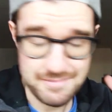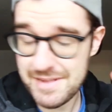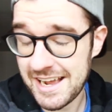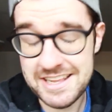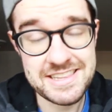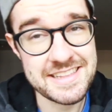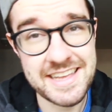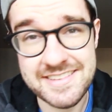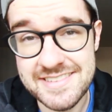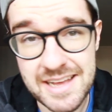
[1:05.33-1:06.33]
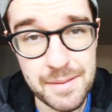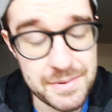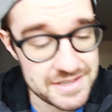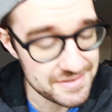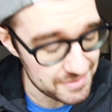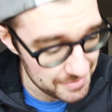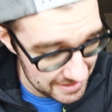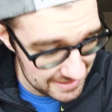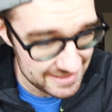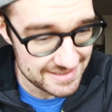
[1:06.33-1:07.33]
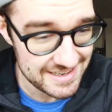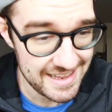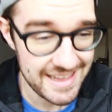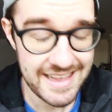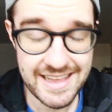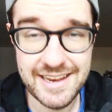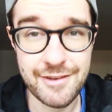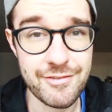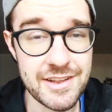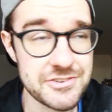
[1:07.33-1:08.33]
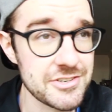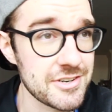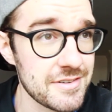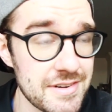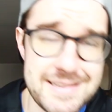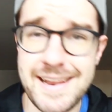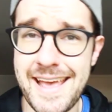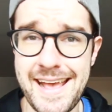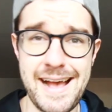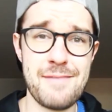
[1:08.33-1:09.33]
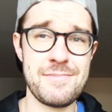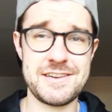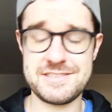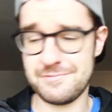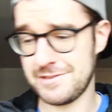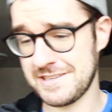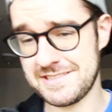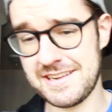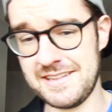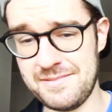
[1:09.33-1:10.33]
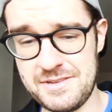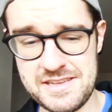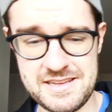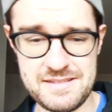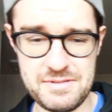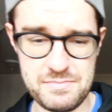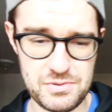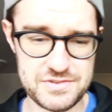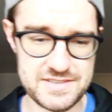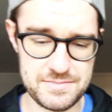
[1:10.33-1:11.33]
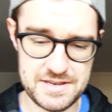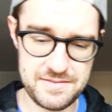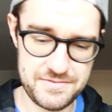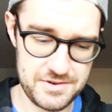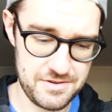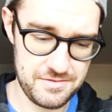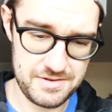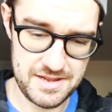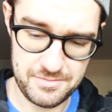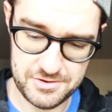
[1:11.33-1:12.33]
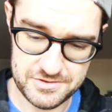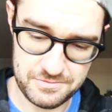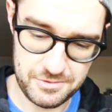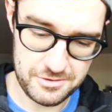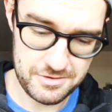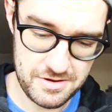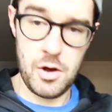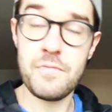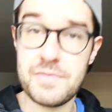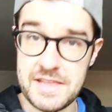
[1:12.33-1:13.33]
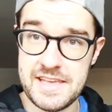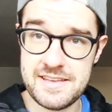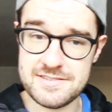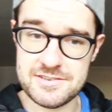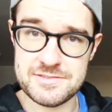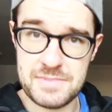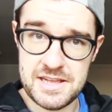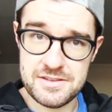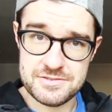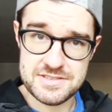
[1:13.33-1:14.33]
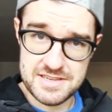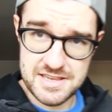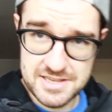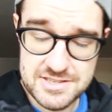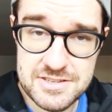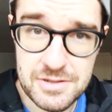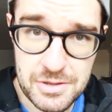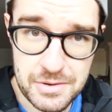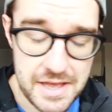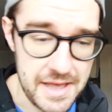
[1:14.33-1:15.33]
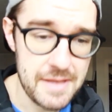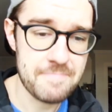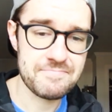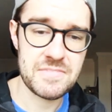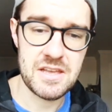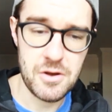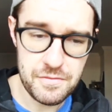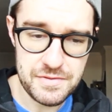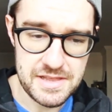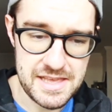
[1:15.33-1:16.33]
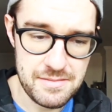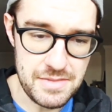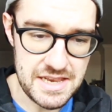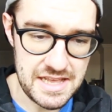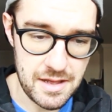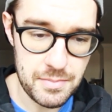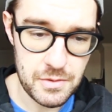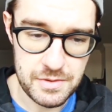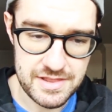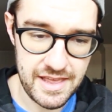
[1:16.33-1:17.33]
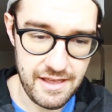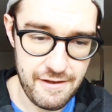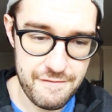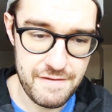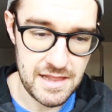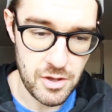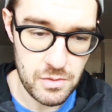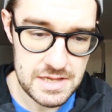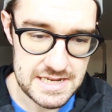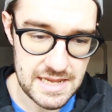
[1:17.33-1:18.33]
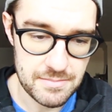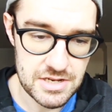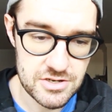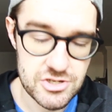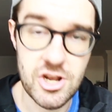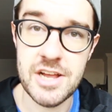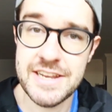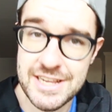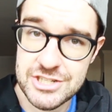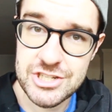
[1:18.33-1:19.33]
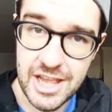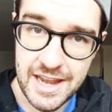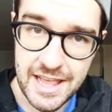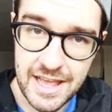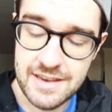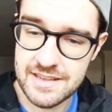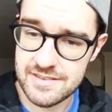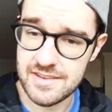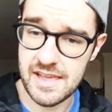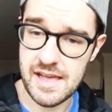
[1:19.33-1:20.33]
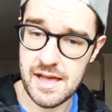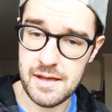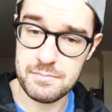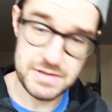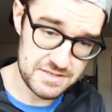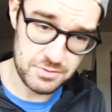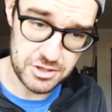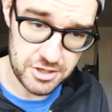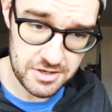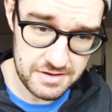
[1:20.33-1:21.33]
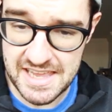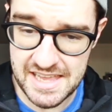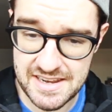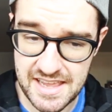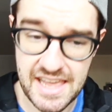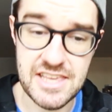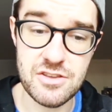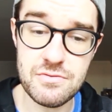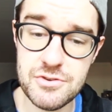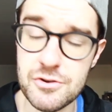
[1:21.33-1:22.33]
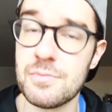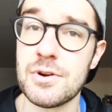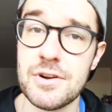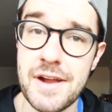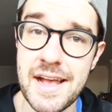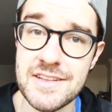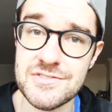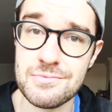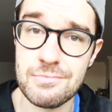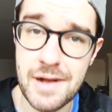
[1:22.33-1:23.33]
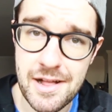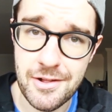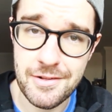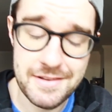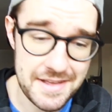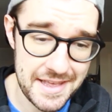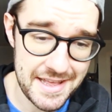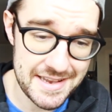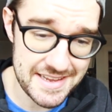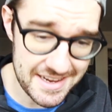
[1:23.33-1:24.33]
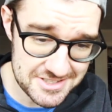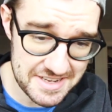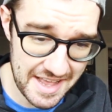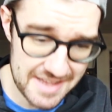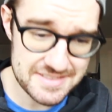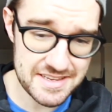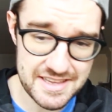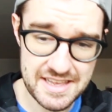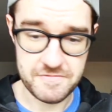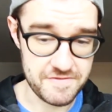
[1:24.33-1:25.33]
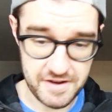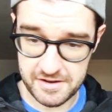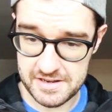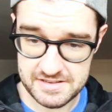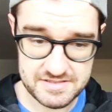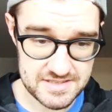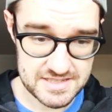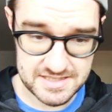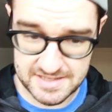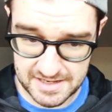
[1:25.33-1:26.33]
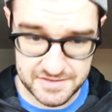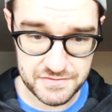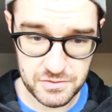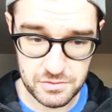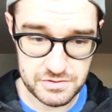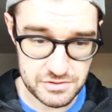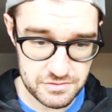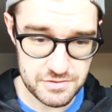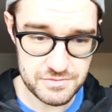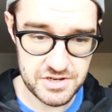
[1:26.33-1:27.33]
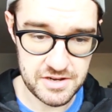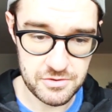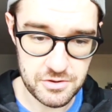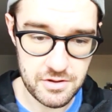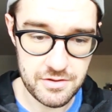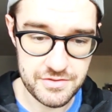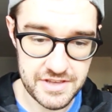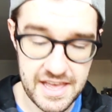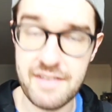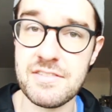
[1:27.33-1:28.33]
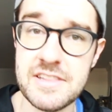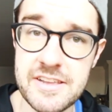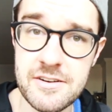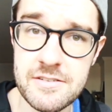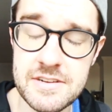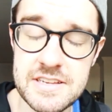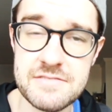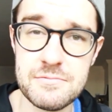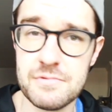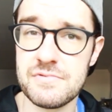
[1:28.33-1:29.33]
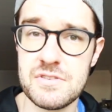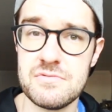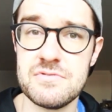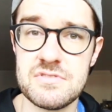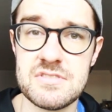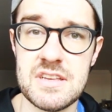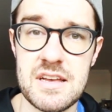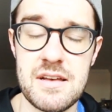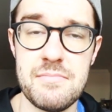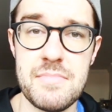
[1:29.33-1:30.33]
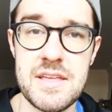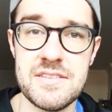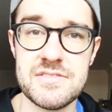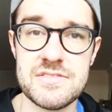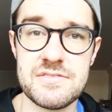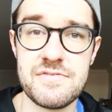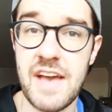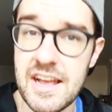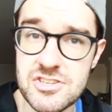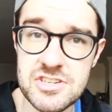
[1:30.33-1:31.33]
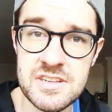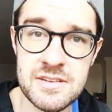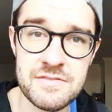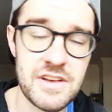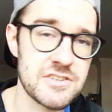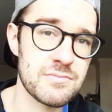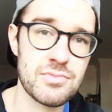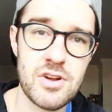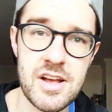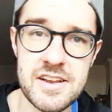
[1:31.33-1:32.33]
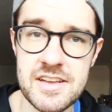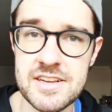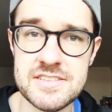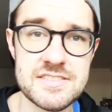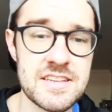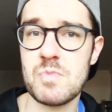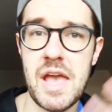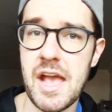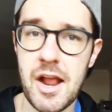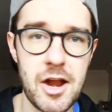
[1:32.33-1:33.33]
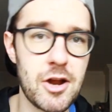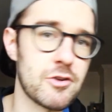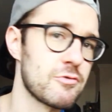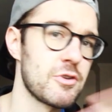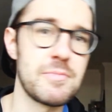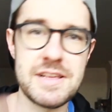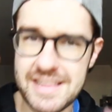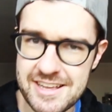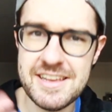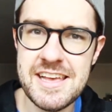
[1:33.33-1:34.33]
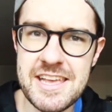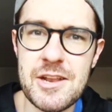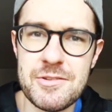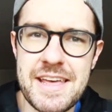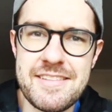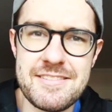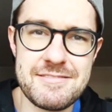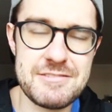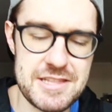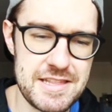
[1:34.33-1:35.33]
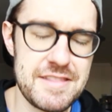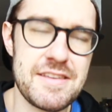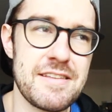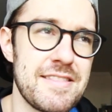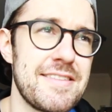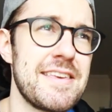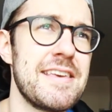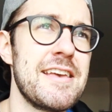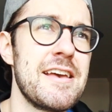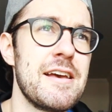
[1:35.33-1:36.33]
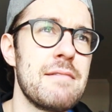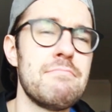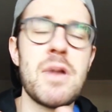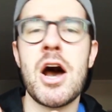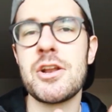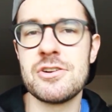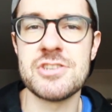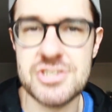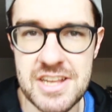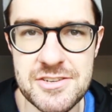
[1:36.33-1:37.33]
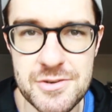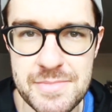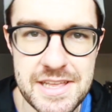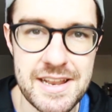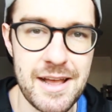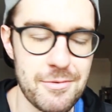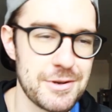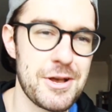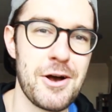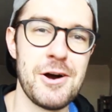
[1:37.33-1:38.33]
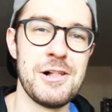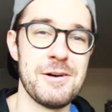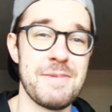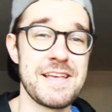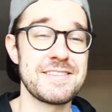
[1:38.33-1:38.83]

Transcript: I'm not gonna let that stop us from making today an adventure. Today, I'm actually really excited. Let me pull something up for you, neighbors. We're hopefully, as long as Milo's still okay, hopefully meeting up with a fellow named John Shanahan. He's a Pittsburgher and a YouTuber as well. And he actually has a very successful YouTube channel called The Kavalier. He reviews men's fashion products, hair, grooming, like, you know, that the modern gentleman, I would call him.